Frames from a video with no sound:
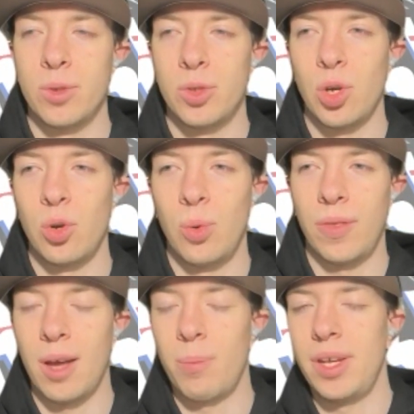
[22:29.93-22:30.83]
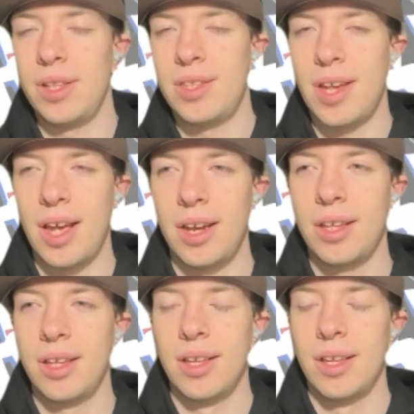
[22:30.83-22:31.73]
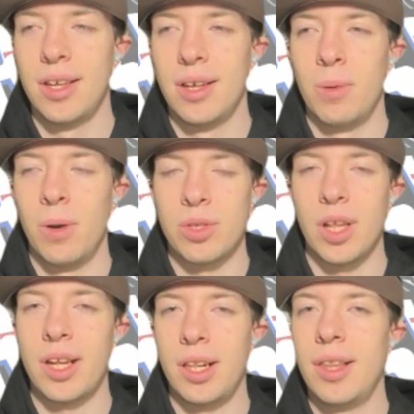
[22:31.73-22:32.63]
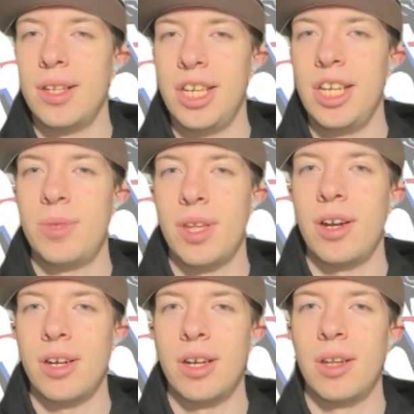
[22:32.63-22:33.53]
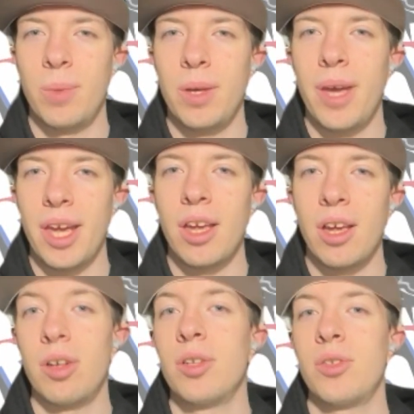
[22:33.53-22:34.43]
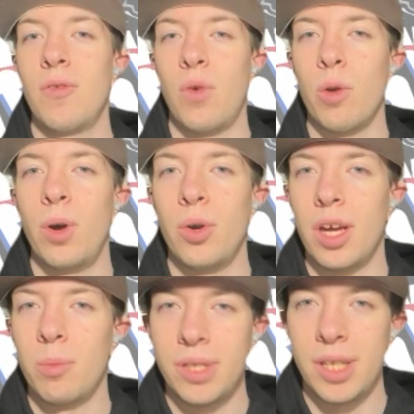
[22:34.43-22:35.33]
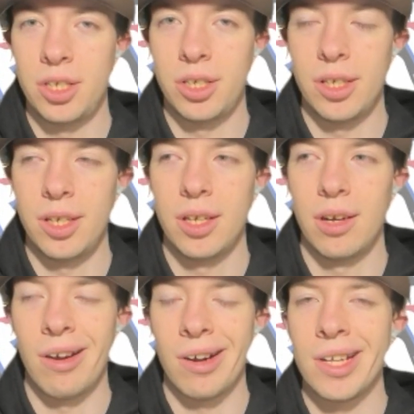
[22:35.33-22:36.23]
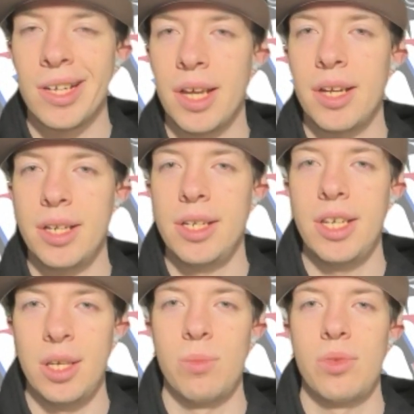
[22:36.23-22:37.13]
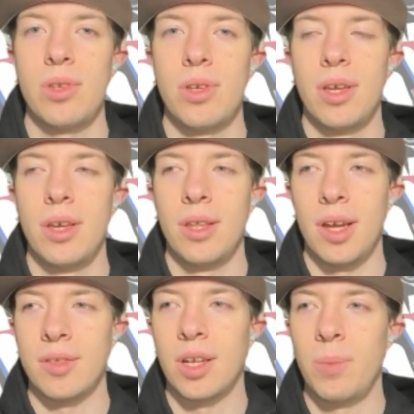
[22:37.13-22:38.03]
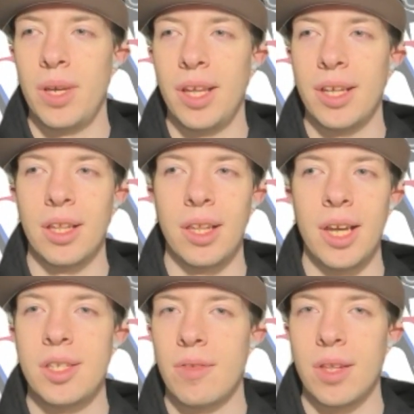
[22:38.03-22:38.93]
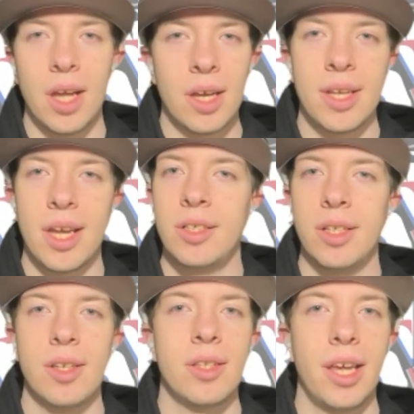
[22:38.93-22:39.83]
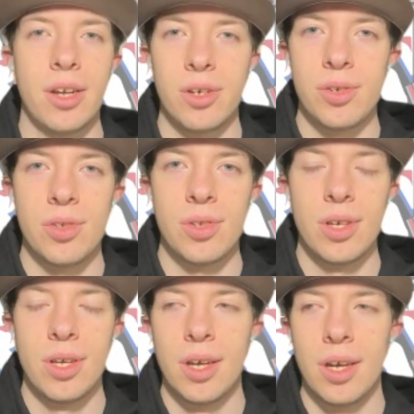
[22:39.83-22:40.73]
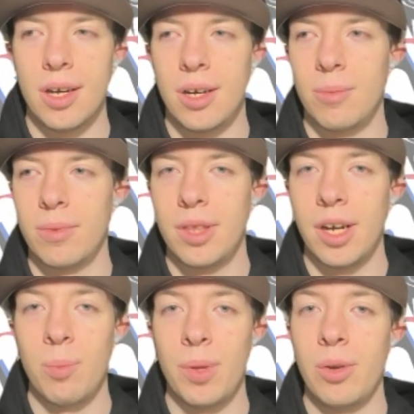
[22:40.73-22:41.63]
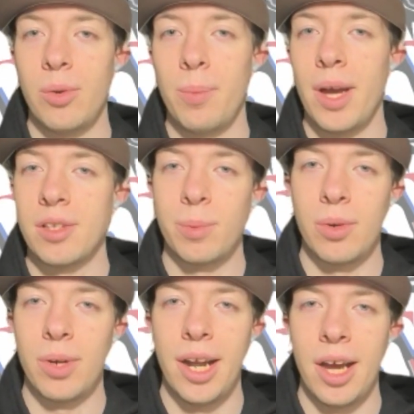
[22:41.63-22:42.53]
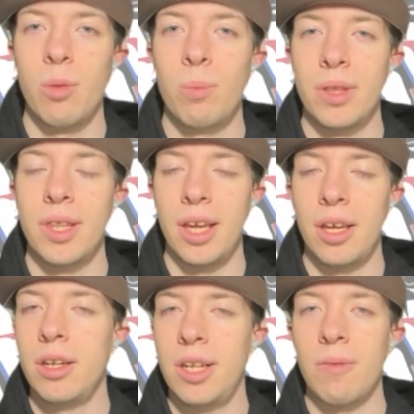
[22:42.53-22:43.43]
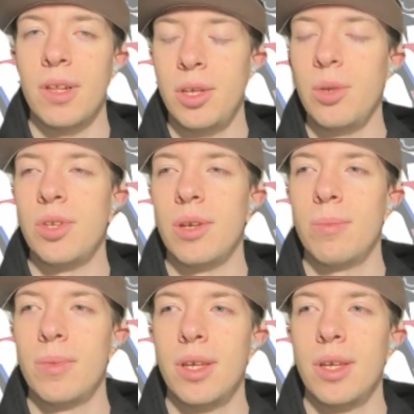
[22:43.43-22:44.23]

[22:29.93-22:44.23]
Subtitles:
So with that being said, most likely the teams that are going to be making calls for Bojan potentially are contending teams. That's going to be like the likes of the Los Angeles Lakers. They're not playing great basketball right now, but they could definitely use him.